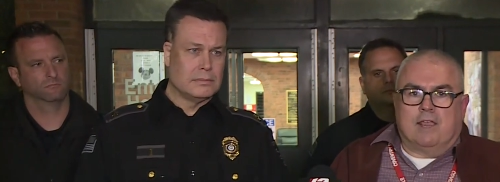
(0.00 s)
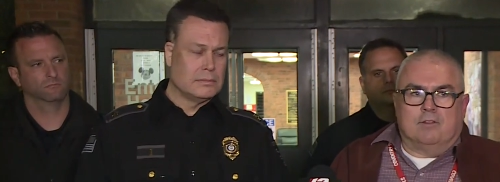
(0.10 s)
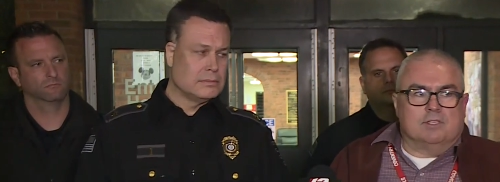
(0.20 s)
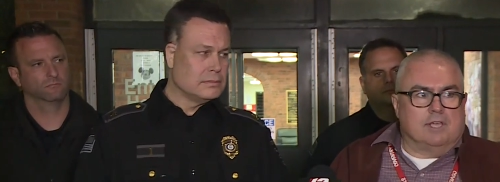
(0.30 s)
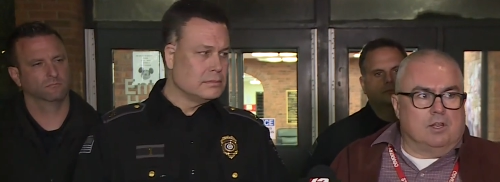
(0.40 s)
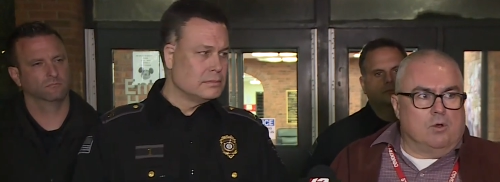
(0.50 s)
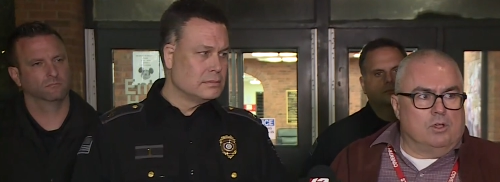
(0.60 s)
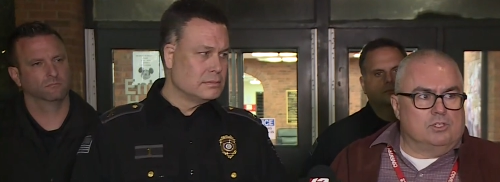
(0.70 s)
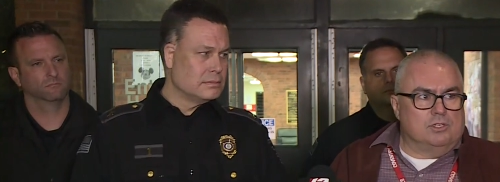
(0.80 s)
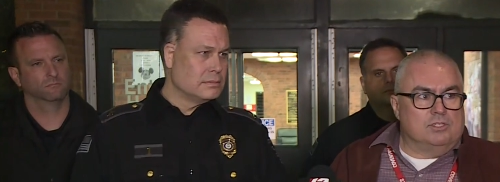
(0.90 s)
Speaker 1: to err on the side of
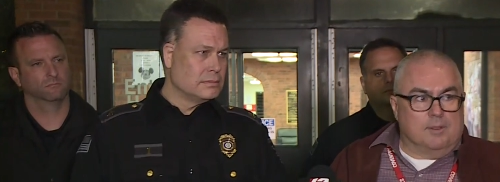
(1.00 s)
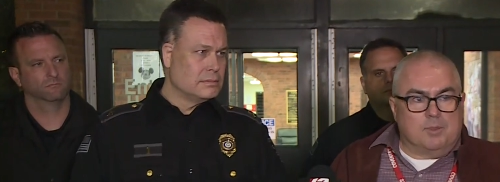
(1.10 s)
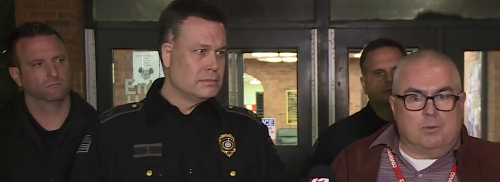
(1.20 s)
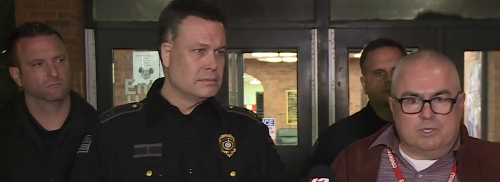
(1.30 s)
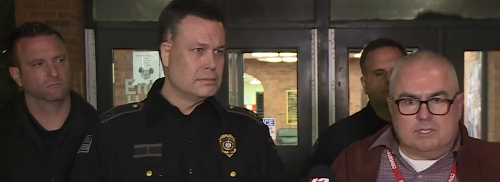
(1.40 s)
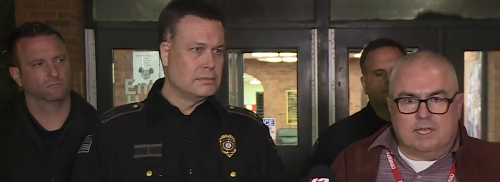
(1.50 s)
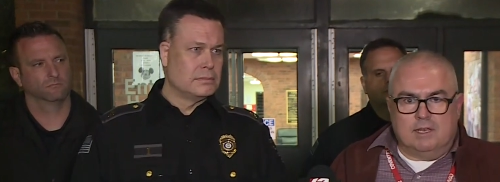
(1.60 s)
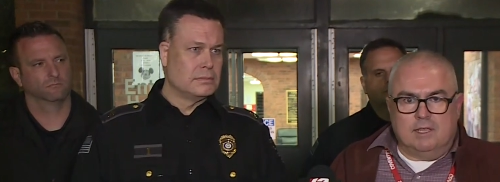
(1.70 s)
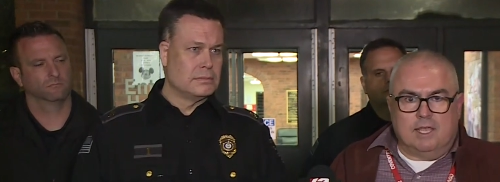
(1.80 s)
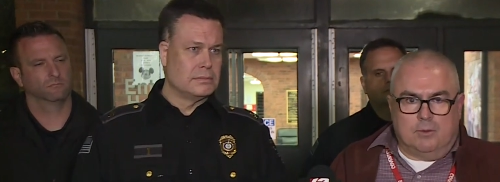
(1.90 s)
caution. Something was
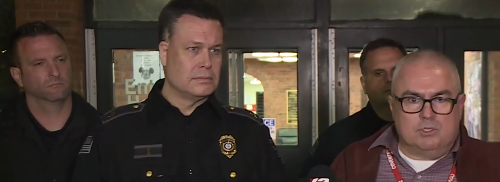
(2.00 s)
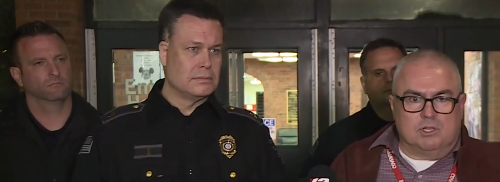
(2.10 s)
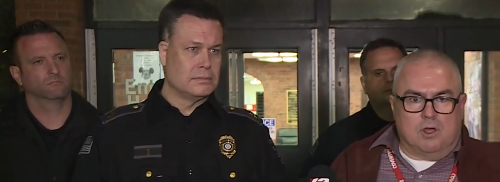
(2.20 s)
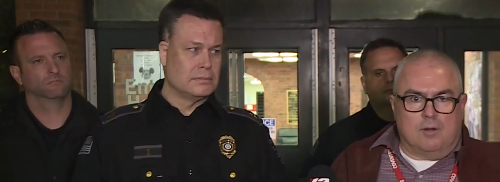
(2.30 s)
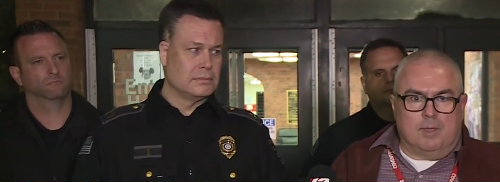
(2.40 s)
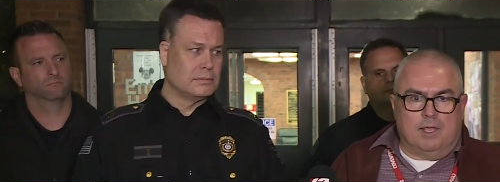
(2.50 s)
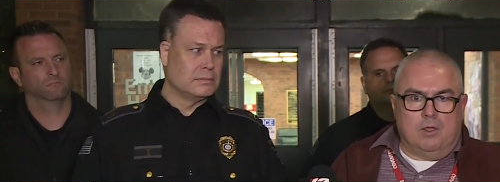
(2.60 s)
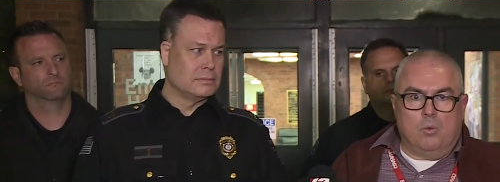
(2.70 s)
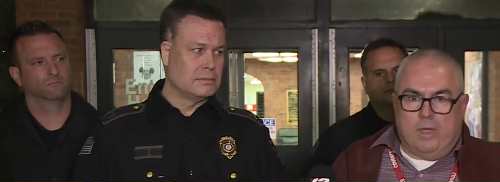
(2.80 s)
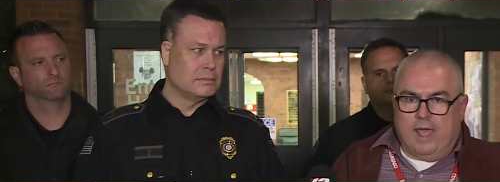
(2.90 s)
said, it was alarming,
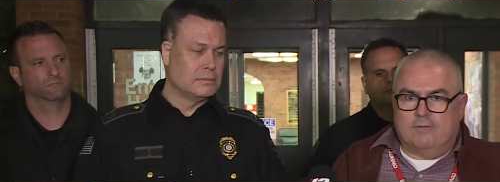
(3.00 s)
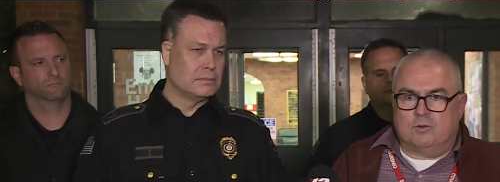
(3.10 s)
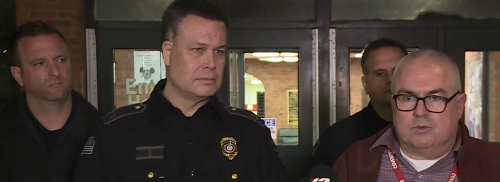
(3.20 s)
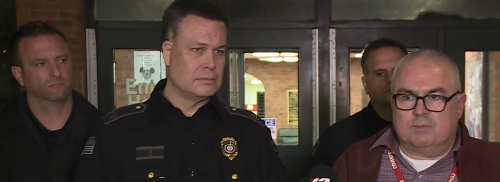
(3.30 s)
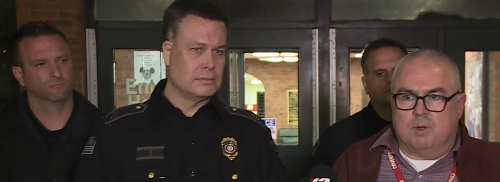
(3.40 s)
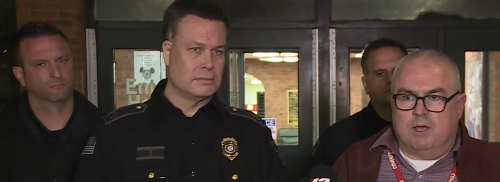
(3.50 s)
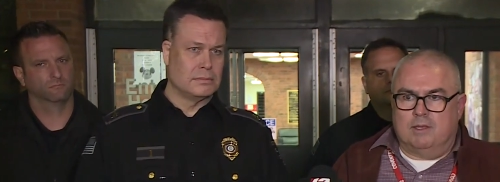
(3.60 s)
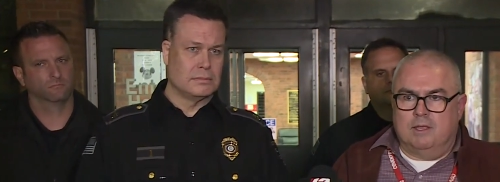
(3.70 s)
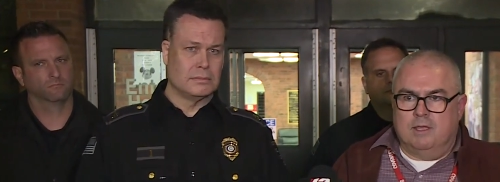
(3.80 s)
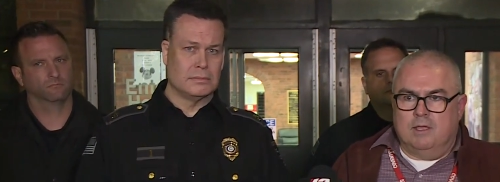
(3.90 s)
we have to
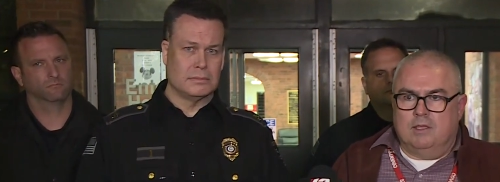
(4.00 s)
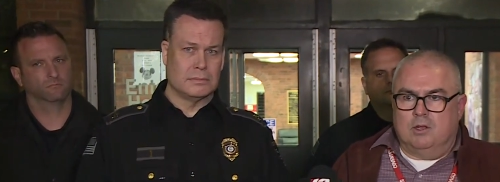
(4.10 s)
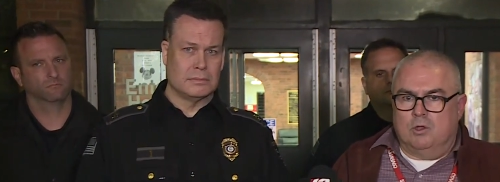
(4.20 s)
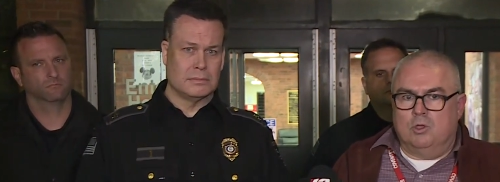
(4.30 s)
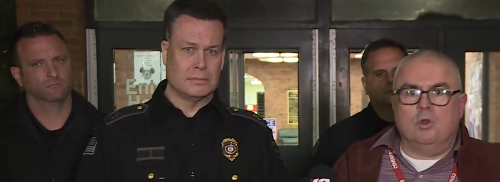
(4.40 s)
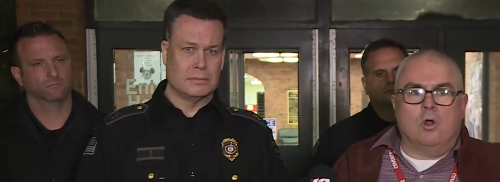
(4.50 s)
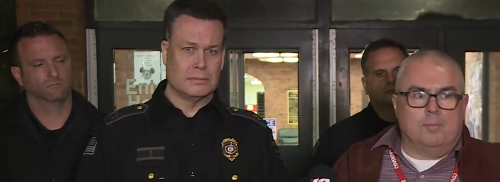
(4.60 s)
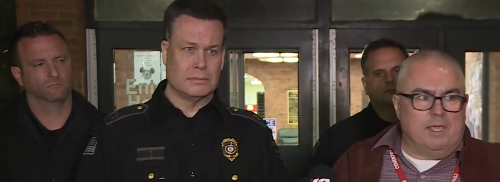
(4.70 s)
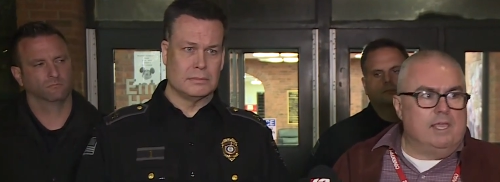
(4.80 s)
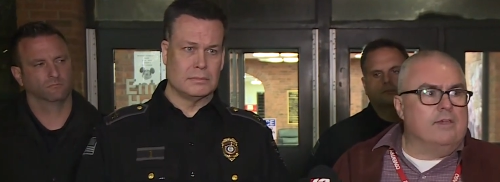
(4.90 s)
respond. You know, you'd all
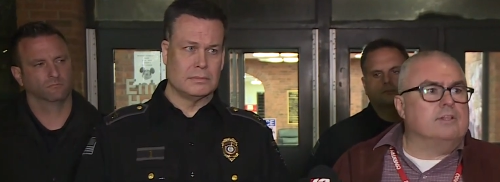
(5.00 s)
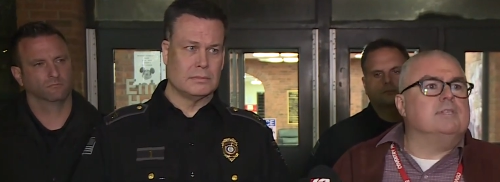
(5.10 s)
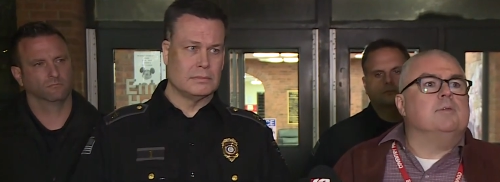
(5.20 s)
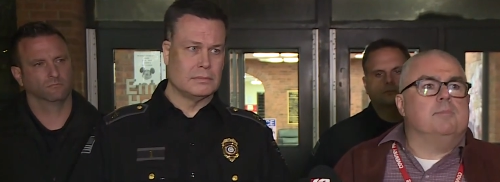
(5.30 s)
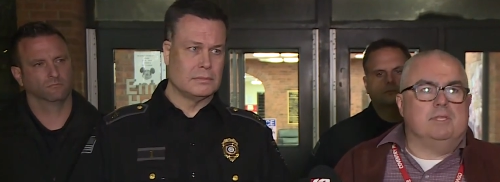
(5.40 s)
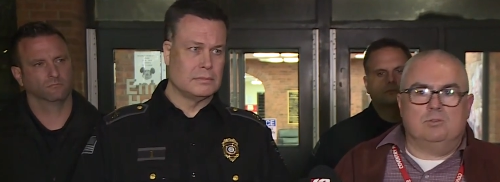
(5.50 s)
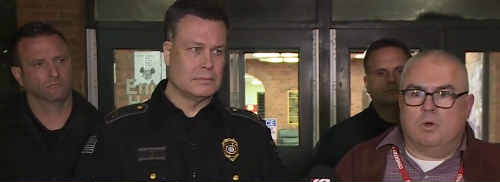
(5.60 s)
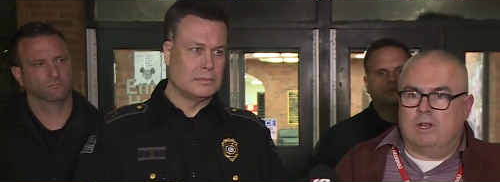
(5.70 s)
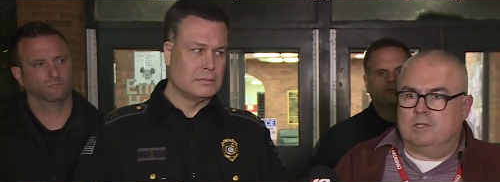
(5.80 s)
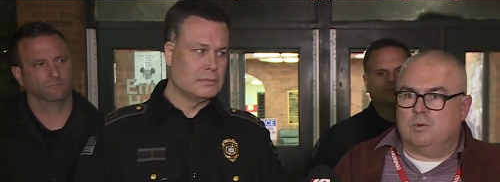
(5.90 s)
be here, except there'd be
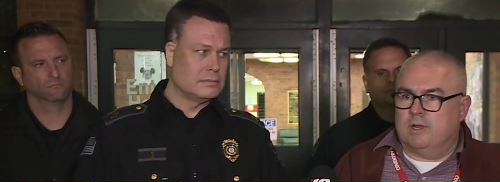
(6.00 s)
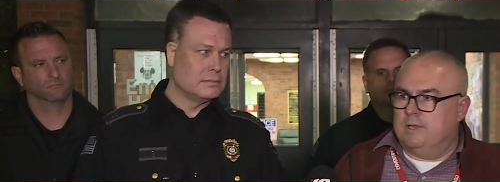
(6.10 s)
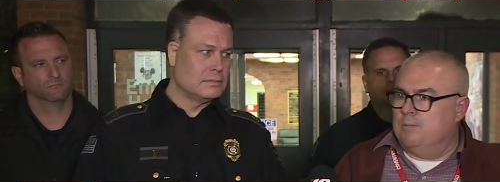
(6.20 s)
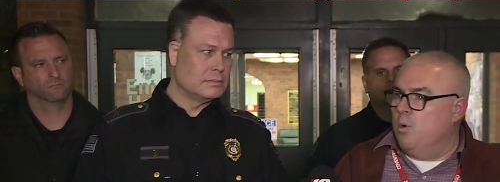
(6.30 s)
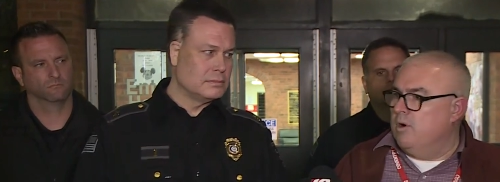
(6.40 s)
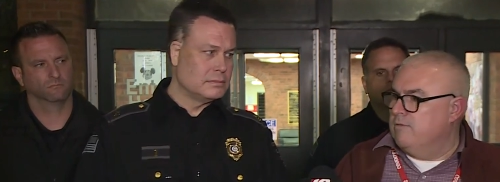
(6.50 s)
12 20 more